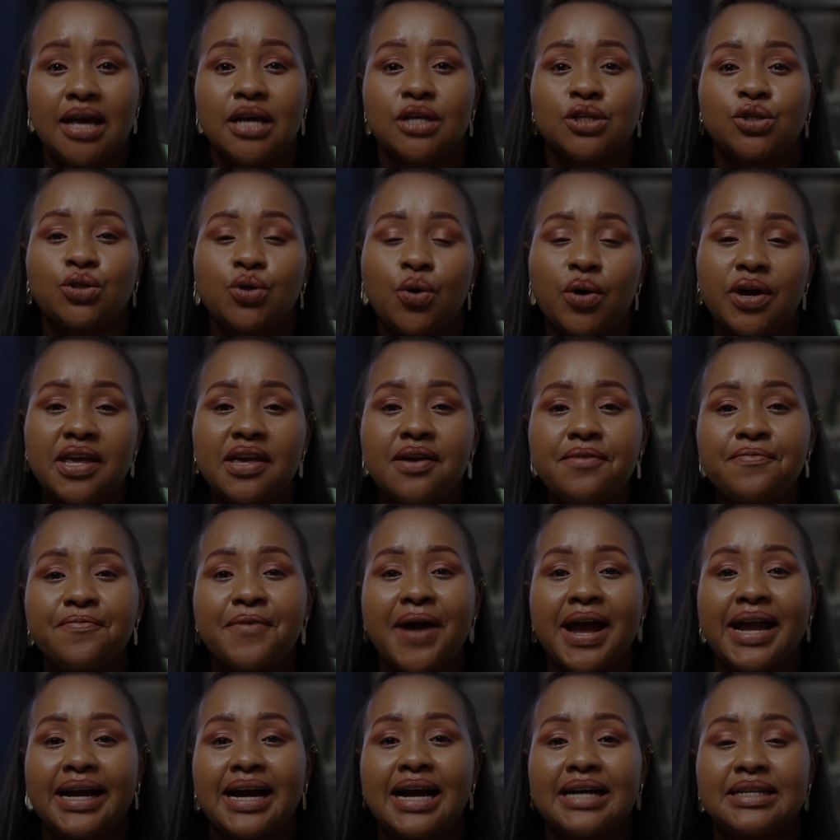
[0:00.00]
So if
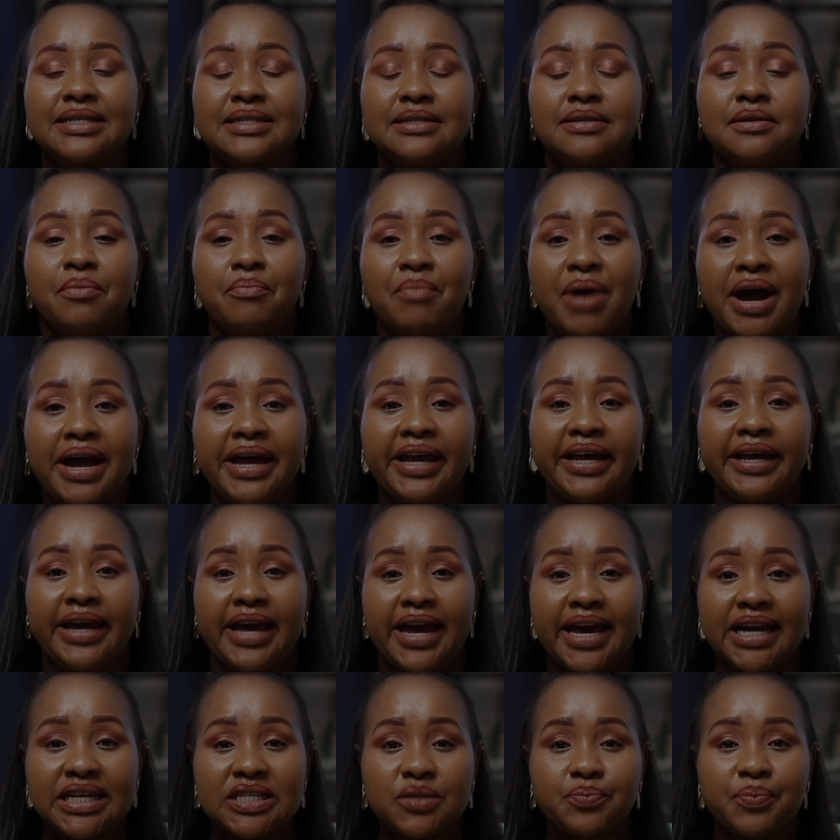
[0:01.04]
I cut my
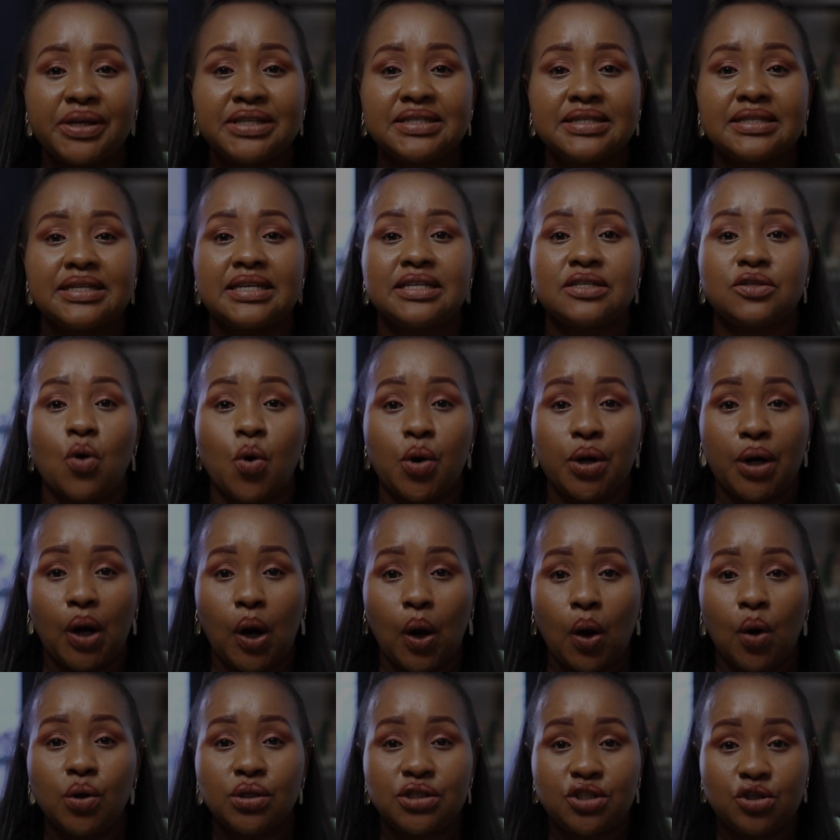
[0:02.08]
expenses on
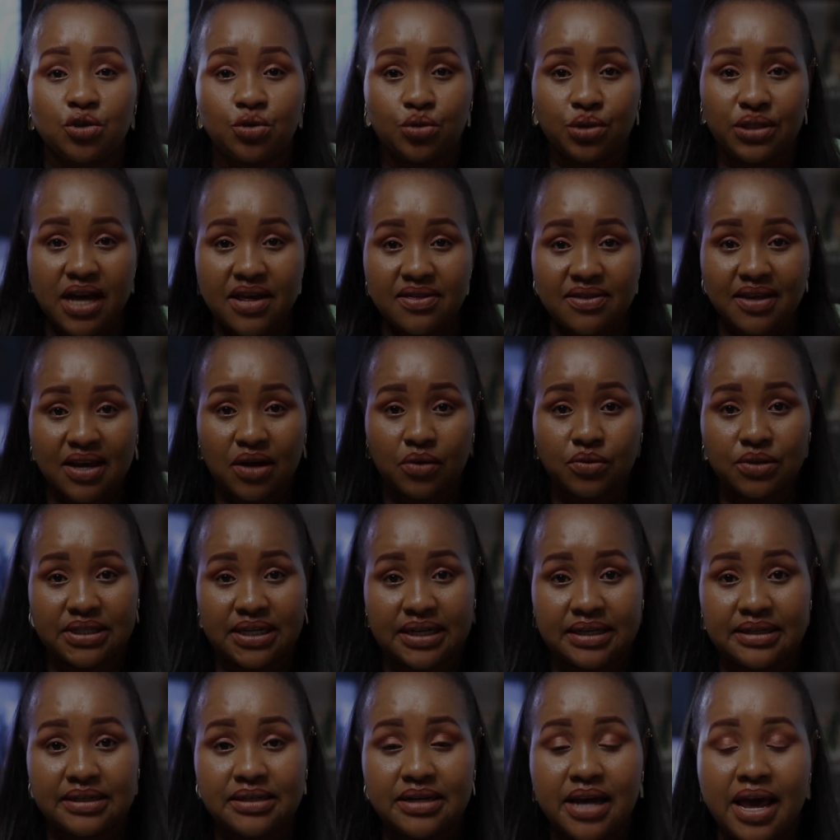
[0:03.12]
clothes to
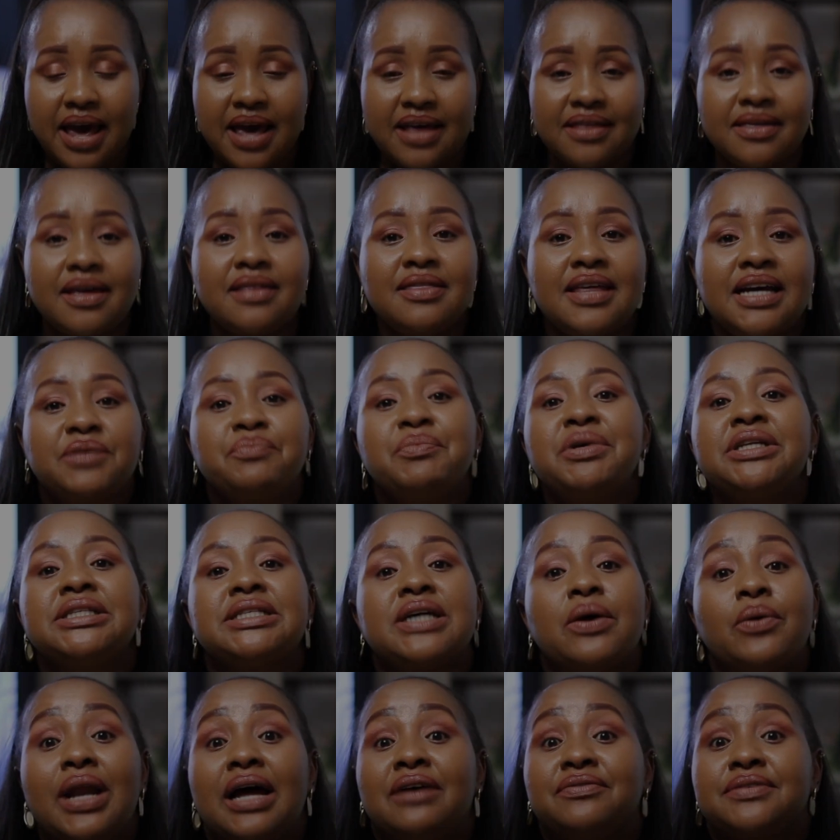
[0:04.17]
10,000, then that means
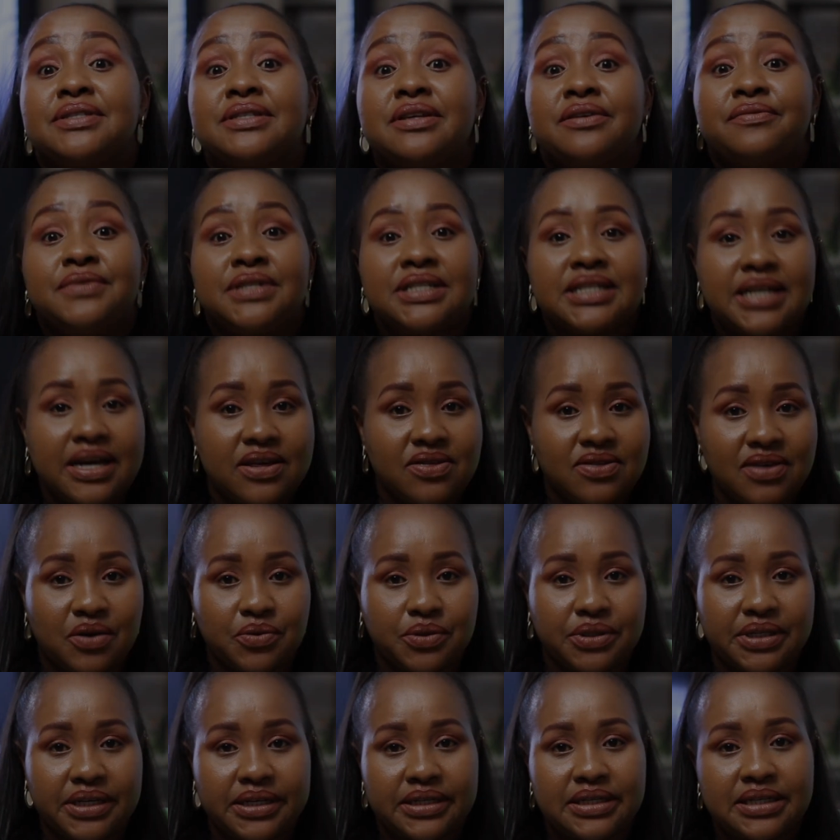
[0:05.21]
I will have saved
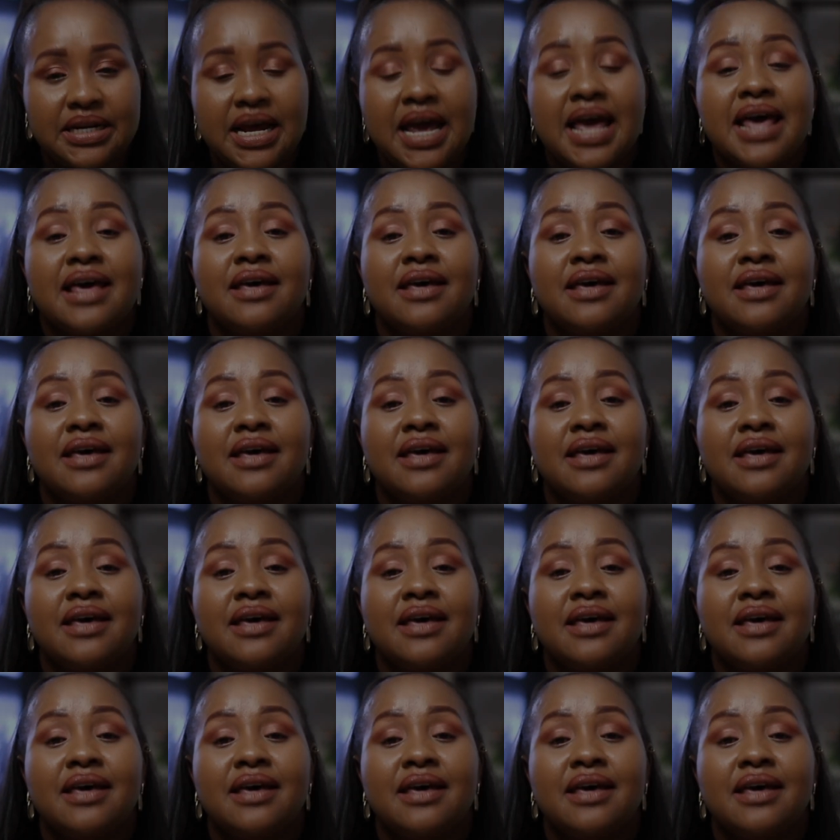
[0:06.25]
10,000.